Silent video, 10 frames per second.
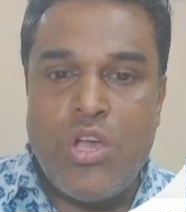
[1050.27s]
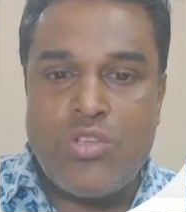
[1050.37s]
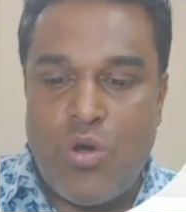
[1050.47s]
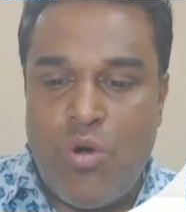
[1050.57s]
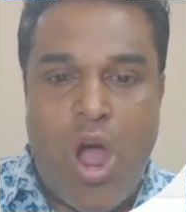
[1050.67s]

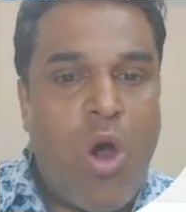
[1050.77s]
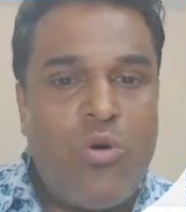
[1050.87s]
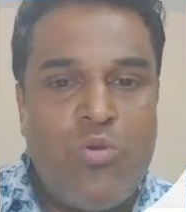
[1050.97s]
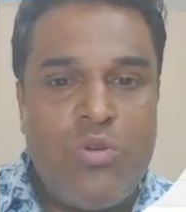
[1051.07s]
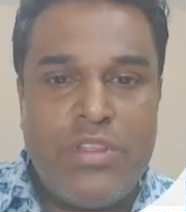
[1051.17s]
So how
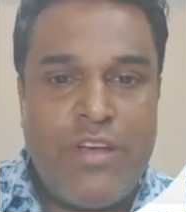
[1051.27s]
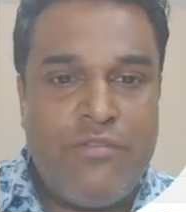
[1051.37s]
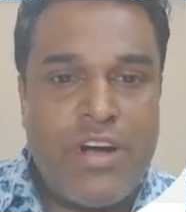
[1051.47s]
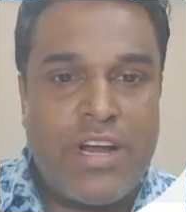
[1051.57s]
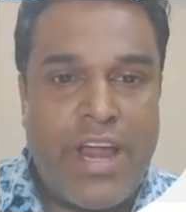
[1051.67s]
do they
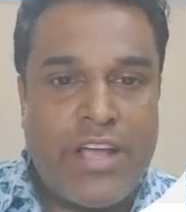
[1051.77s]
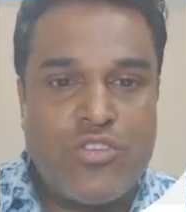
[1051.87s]
work like?